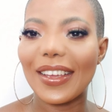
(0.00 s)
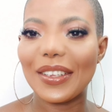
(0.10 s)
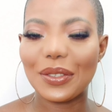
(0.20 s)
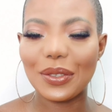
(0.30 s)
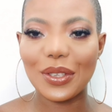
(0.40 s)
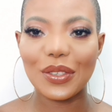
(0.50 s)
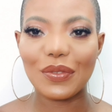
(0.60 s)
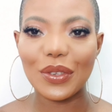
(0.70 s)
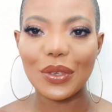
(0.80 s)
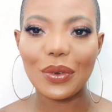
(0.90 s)
Into this
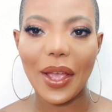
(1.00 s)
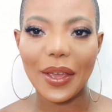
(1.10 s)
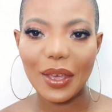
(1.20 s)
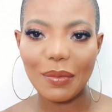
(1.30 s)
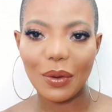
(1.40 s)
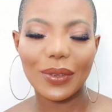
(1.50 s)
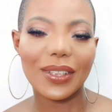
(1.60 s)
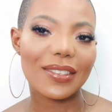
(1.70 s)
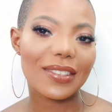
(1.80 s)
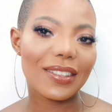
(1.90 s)
video I came up with
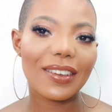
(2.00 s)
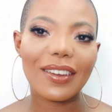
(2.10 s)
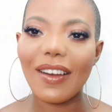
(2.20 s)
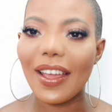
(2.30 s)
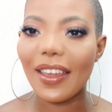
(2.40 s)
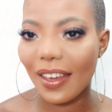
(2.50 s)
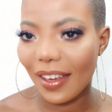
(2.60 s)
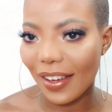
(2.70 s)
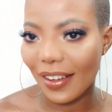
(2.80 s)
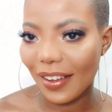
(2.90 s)
this look right
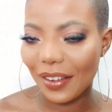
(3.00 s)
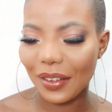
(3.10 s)
here.